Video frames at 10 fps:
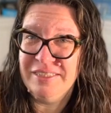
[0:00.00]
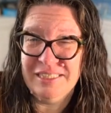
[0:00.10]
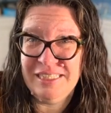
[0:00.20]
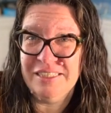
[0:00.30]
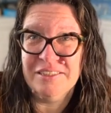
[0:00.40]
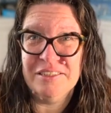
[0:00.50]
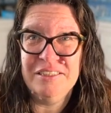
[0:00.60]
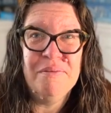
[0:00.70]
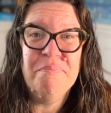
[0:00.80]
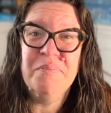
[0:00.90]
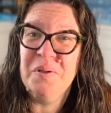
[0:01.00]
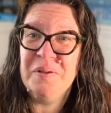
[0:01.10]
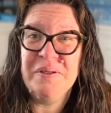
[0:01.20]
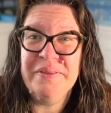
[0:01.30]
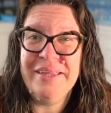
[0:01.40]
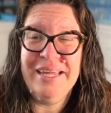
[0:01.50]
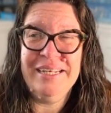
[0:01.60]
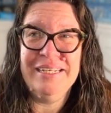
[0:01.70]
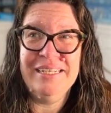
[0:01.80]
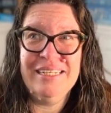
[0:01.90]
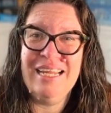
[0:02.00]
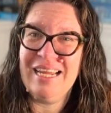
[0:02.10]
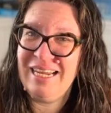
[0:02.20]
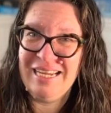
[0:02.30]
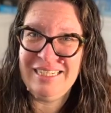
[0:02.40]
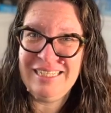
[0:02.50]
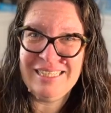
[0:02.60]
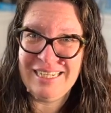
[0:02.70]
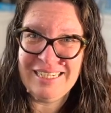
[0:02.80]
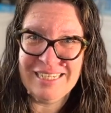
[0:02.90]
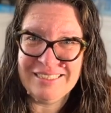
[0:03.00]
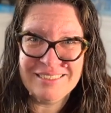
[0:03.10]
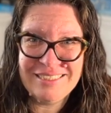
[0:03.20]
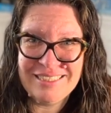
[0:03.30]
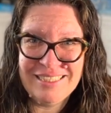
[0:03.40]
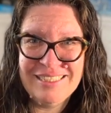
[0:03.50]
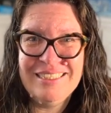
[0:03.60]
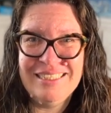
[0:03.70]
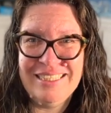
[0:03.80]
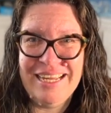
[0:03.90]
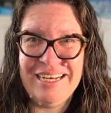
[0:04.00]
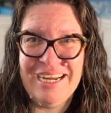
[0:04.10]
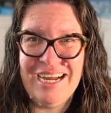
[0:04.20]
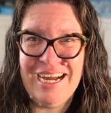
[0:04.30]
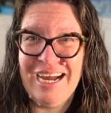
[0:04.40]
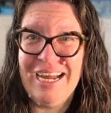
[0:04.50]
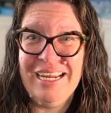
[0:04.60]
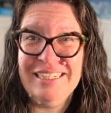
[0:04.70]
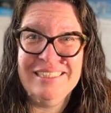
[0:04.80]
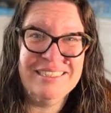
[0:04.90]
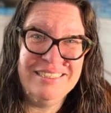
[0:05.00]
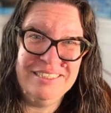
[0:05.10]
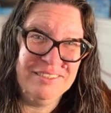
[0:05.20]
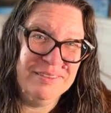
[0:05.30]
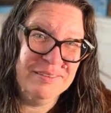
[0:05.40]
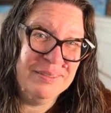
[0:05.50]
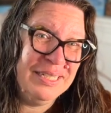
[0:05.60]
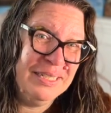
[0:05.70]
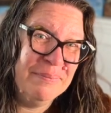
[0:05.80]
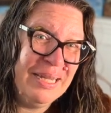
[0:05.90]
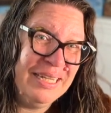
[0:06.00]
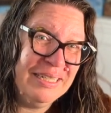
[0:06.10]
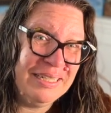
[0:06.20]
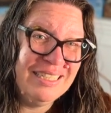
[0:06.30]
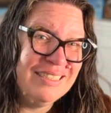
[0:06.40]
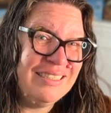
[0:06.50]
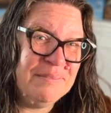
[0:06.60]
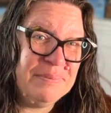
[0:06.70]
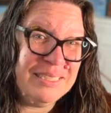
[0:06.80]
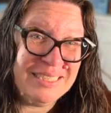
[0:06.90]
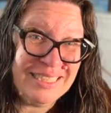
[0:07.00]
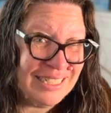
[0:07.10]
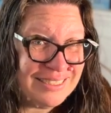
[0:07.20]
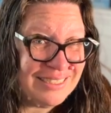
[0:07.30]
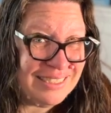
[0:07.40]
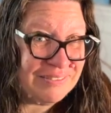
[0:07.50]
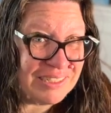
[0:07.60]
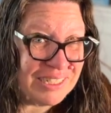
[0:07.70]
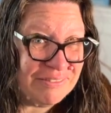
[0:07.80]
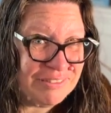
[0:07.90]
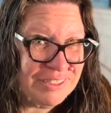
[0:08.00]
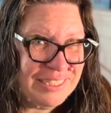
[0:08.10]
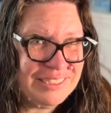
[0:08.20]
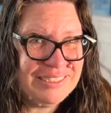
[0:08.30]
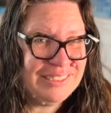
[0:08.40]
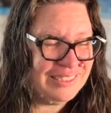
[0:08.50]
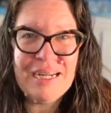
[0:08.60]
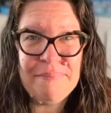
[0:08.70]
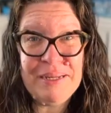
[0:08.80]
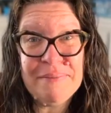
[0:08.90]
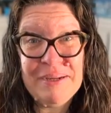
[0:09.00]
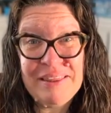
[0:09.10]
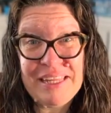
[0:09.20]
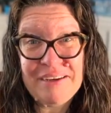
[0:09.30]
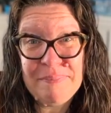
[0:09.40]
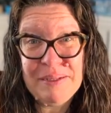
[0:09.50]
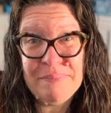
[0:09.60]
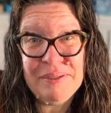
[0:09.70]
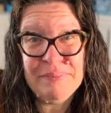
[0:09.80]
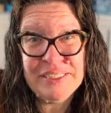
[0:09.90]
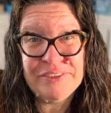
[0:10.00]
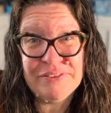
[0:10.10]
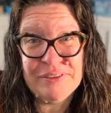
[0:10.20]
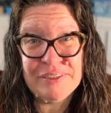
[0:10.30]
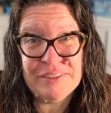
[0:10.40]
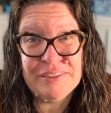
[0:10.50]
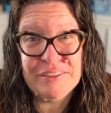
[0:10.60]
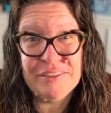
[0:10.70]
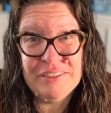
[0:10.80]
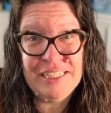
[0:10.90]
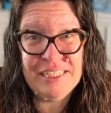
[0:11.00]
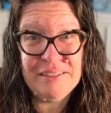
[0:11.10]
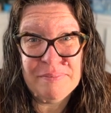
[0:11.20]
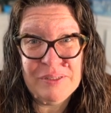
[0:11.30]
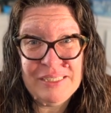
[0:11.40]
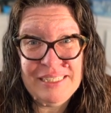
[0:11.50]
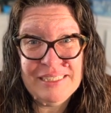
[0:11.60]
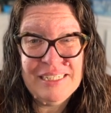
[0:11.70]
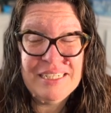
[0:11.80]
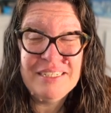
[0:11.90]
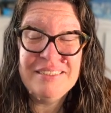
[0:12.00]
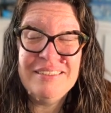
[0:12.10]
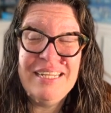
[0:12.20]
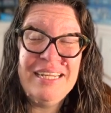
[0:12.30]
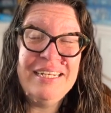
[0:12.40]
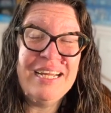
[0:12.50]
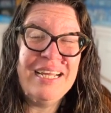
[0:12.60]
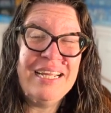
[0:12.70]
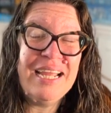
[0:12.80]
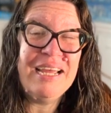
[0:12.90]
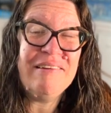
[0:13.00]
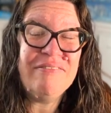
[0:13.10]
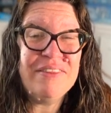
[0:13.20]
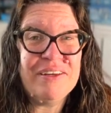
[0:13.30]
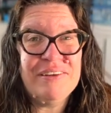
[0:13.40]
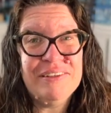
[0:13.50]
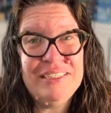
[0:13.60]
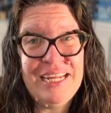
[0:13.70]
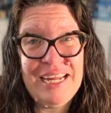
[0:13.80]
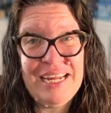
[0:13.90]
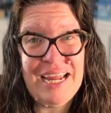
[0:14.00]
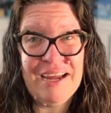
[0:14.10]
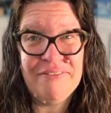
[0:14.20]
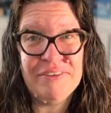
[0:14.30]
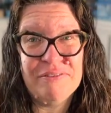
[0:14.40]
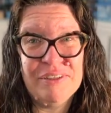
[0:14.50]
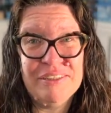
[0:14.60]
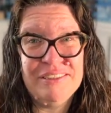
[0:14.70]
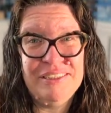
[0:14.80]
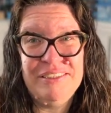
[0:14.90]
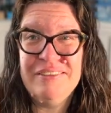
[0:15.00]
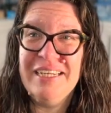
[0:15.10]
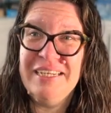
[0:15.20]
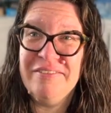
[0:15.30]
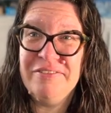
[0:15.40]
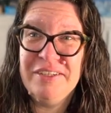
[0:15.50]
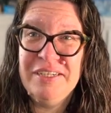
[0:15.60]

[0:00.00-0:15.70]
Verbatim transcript: the needle more than anything else that I do in my CPTSD recovery. I make my therapy appointments for early in the morning, so then I have the whole day afterwards to kind of